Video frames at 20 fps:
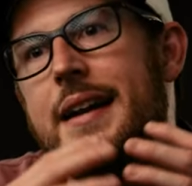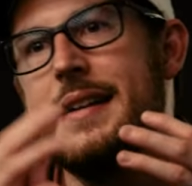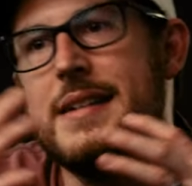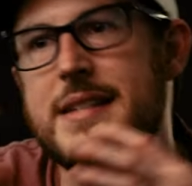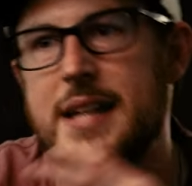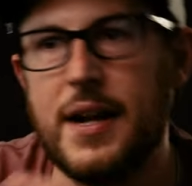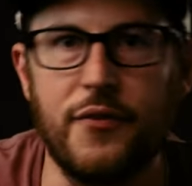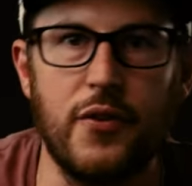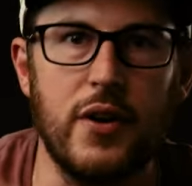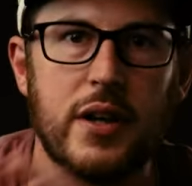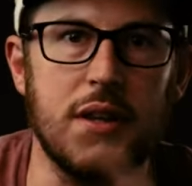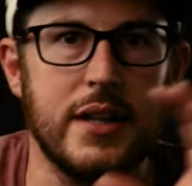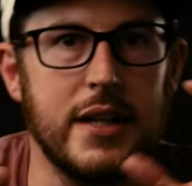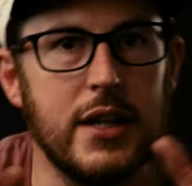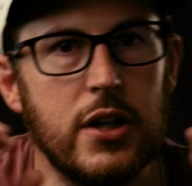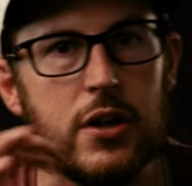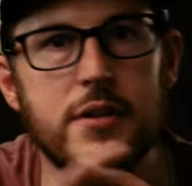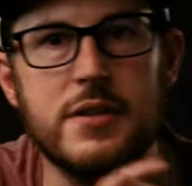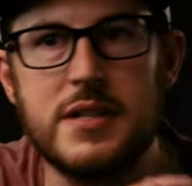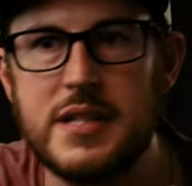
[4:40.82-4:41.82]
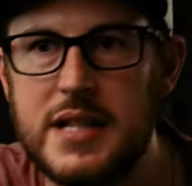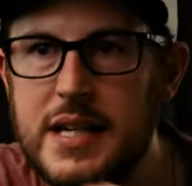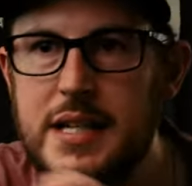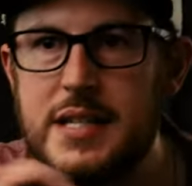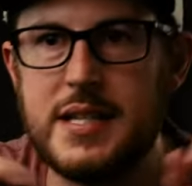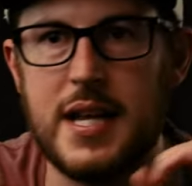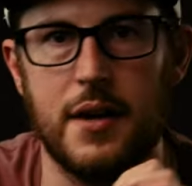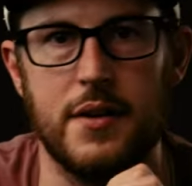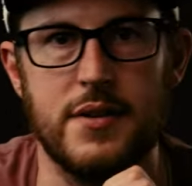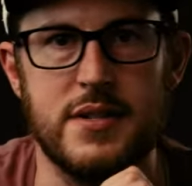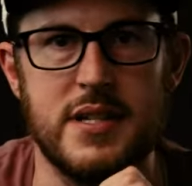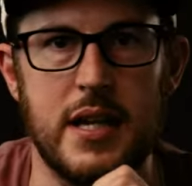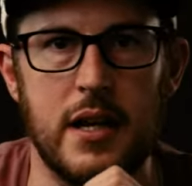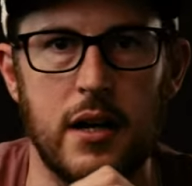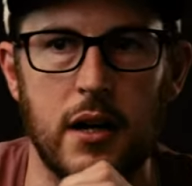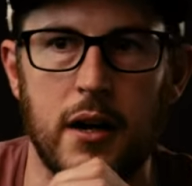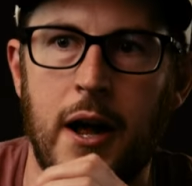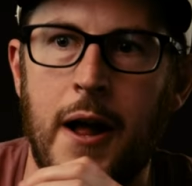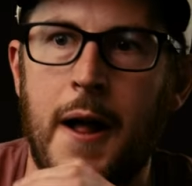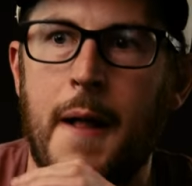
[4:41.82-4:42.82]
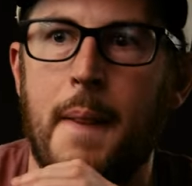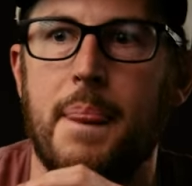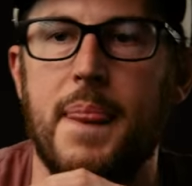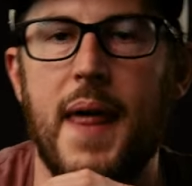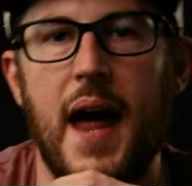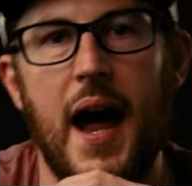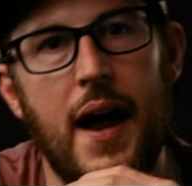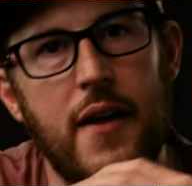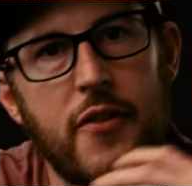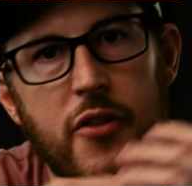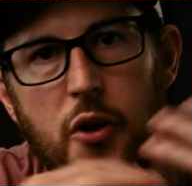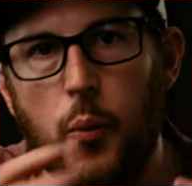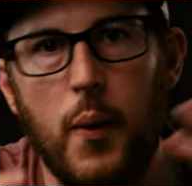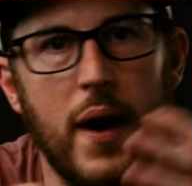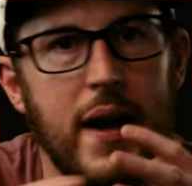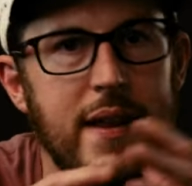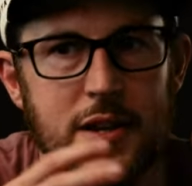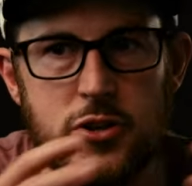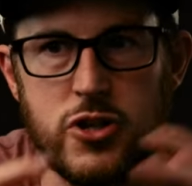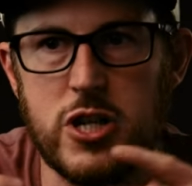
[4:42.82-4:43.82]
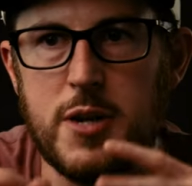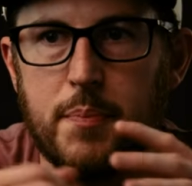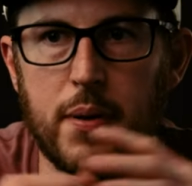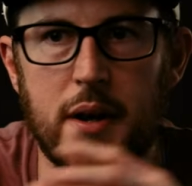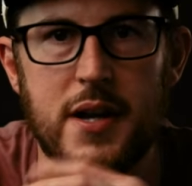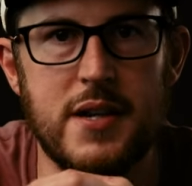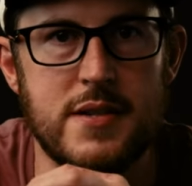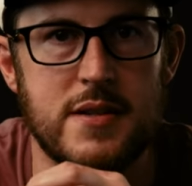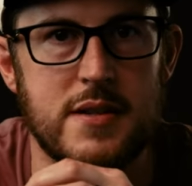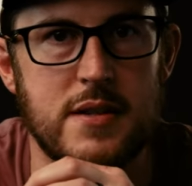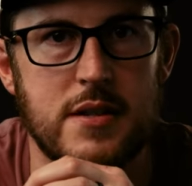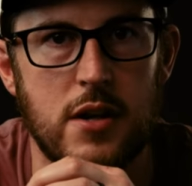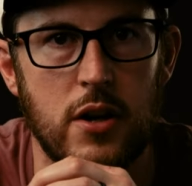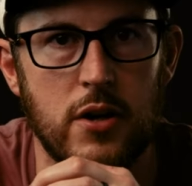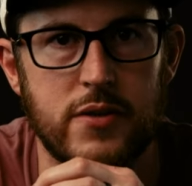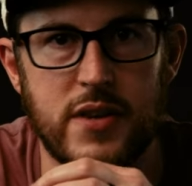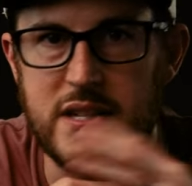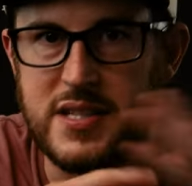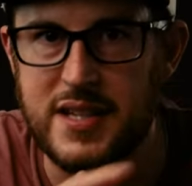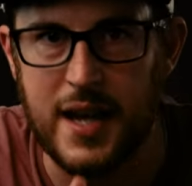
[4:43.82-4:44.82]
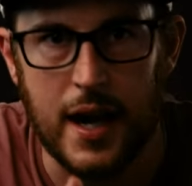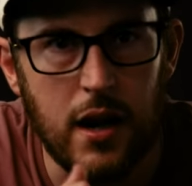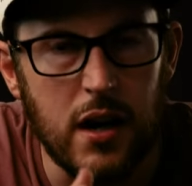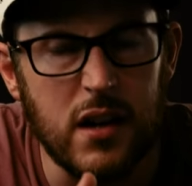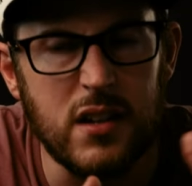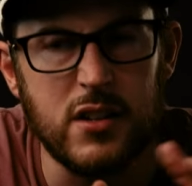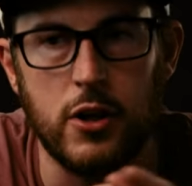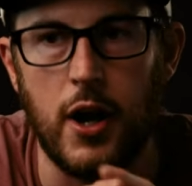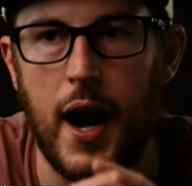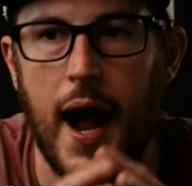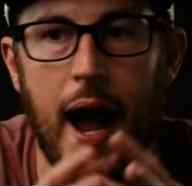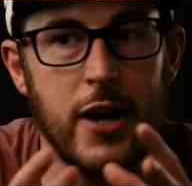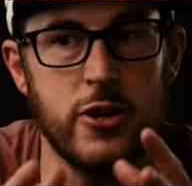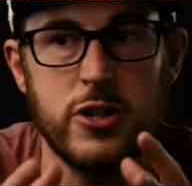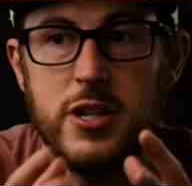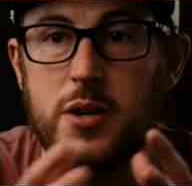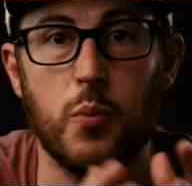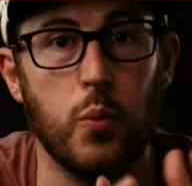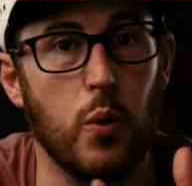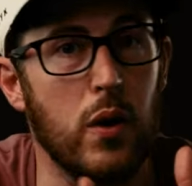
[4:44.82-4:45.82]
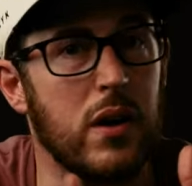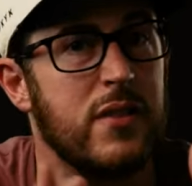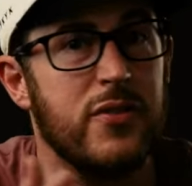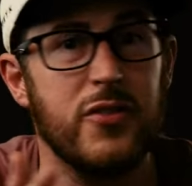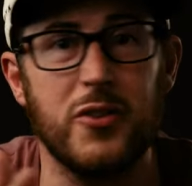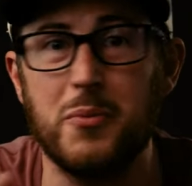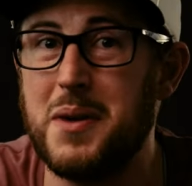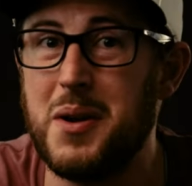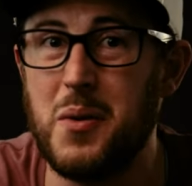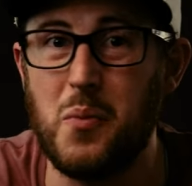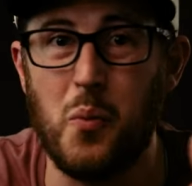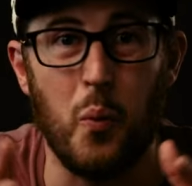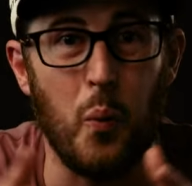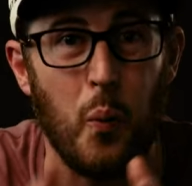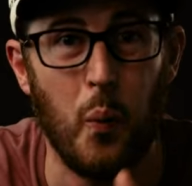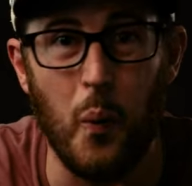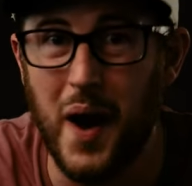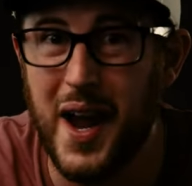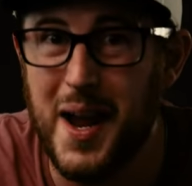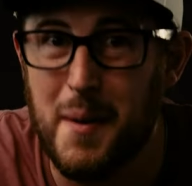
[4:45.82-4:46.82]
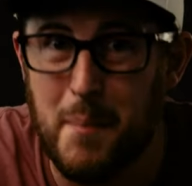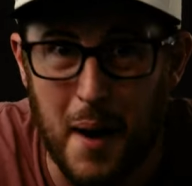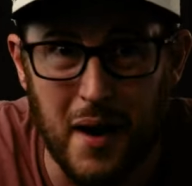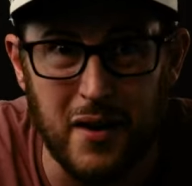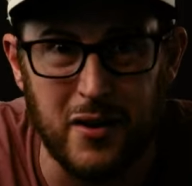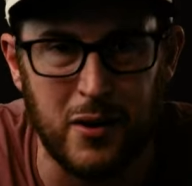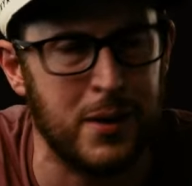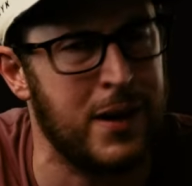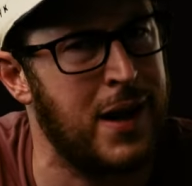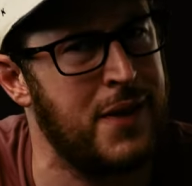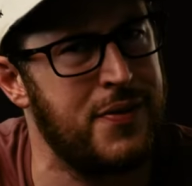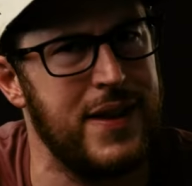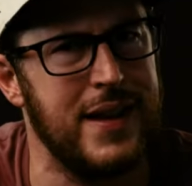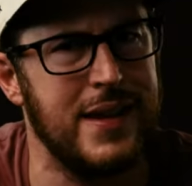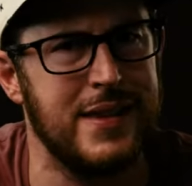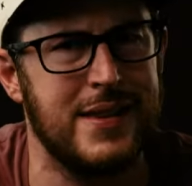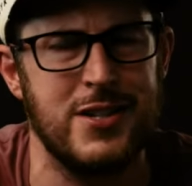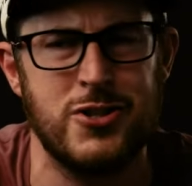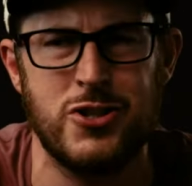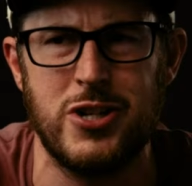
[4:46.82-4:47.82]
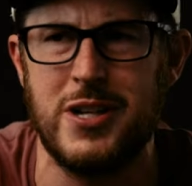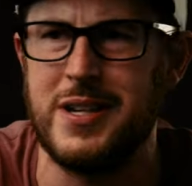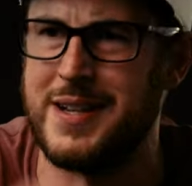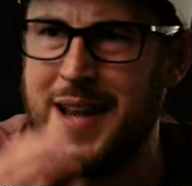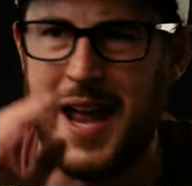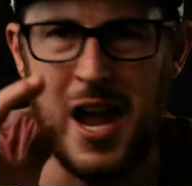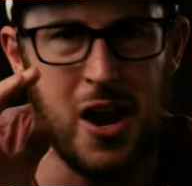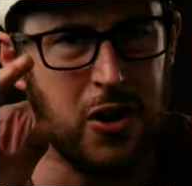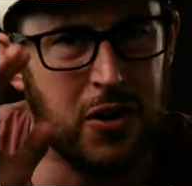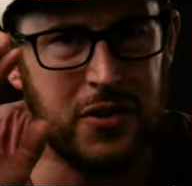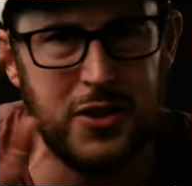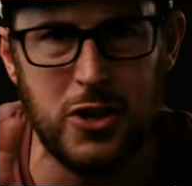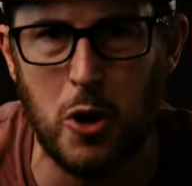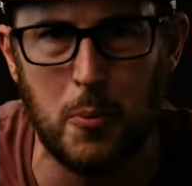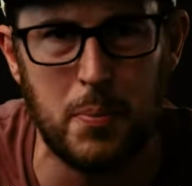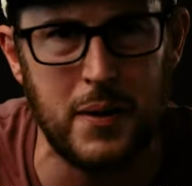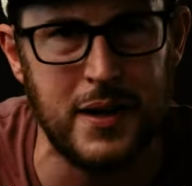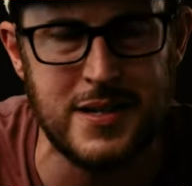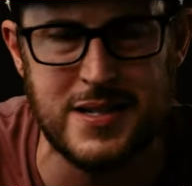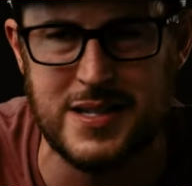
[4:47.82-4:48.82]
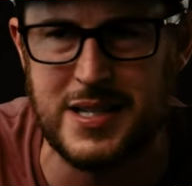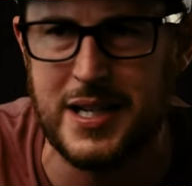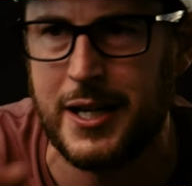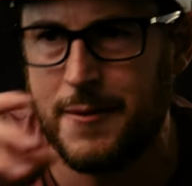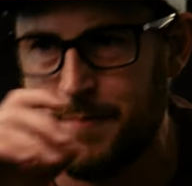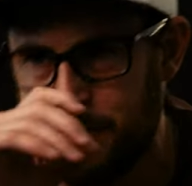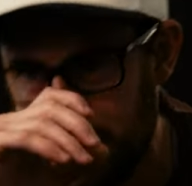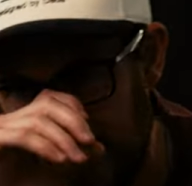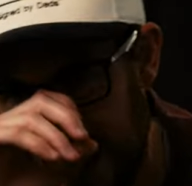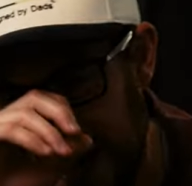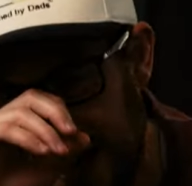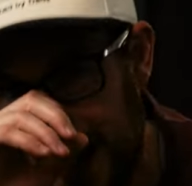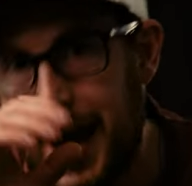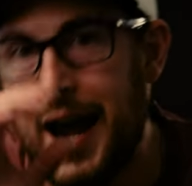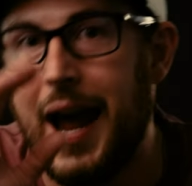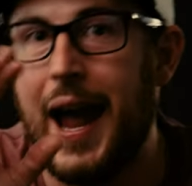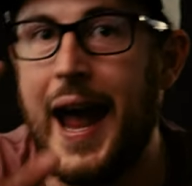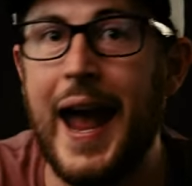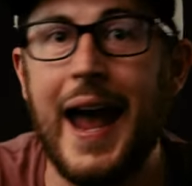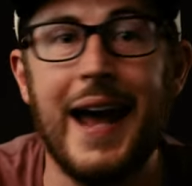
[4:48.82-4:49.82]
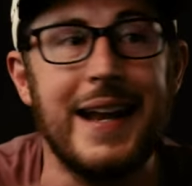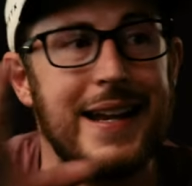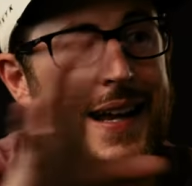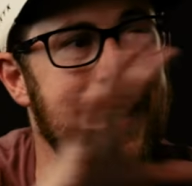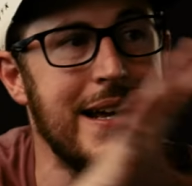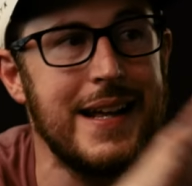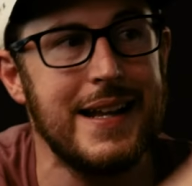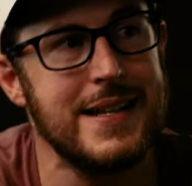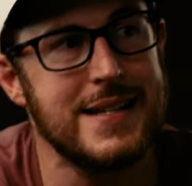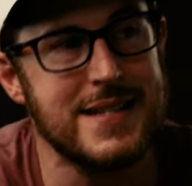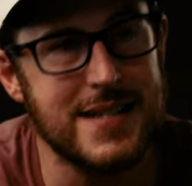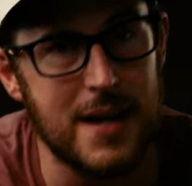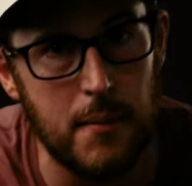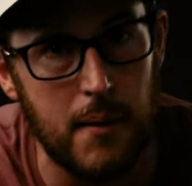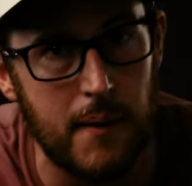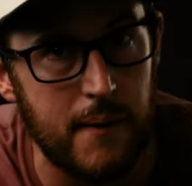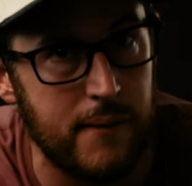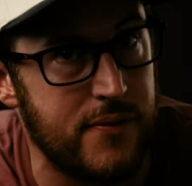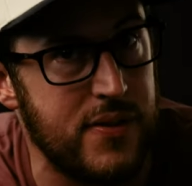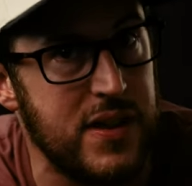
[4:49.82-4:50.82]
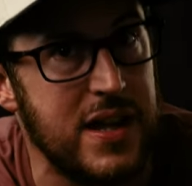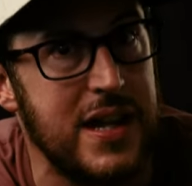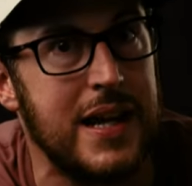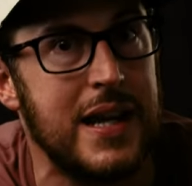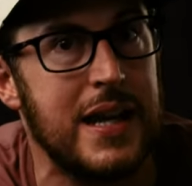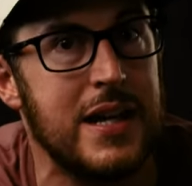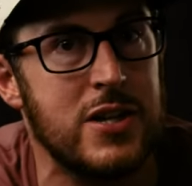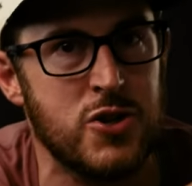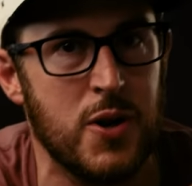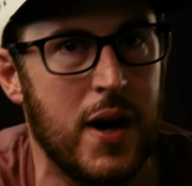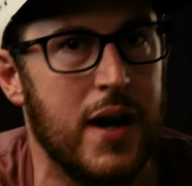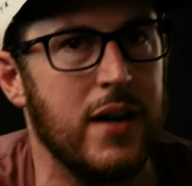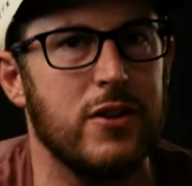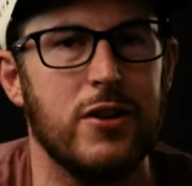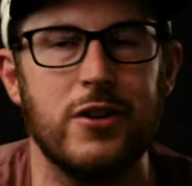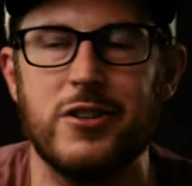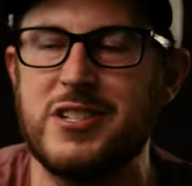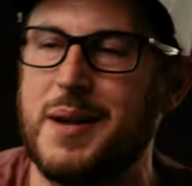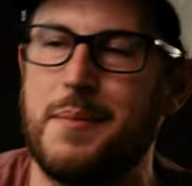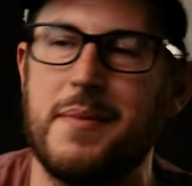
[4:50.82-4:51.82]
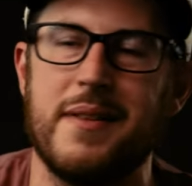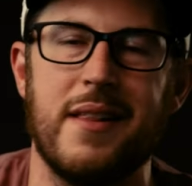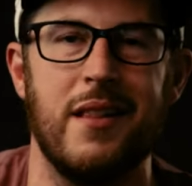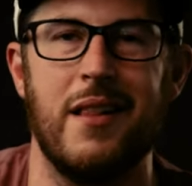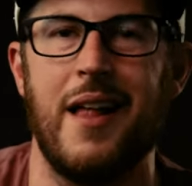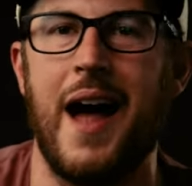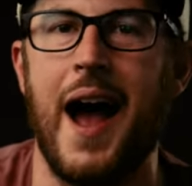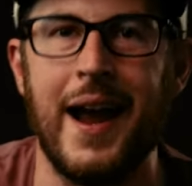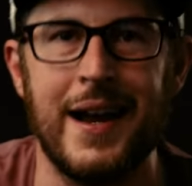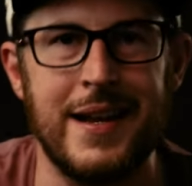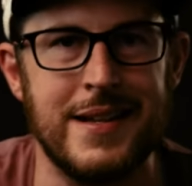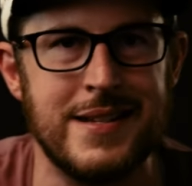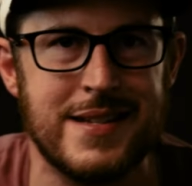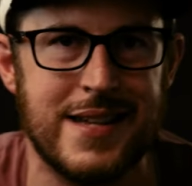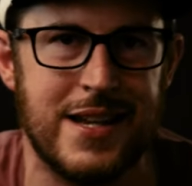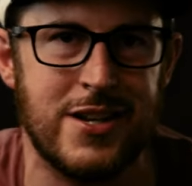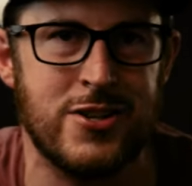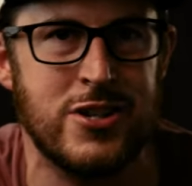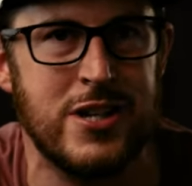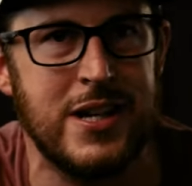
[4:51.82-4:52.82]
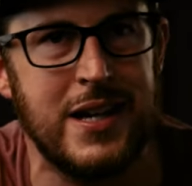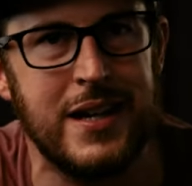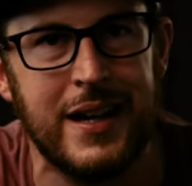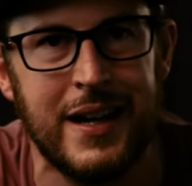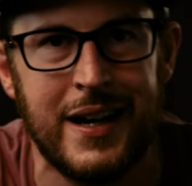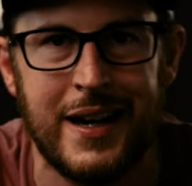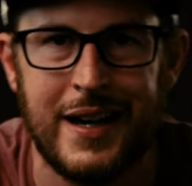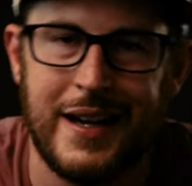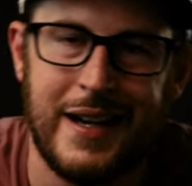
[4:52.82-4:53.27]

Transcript: different little details here that the way that she plays this character actually worked for me way better. And I think that she nailed the opening scene. And in some of the trailer, some of the lines that she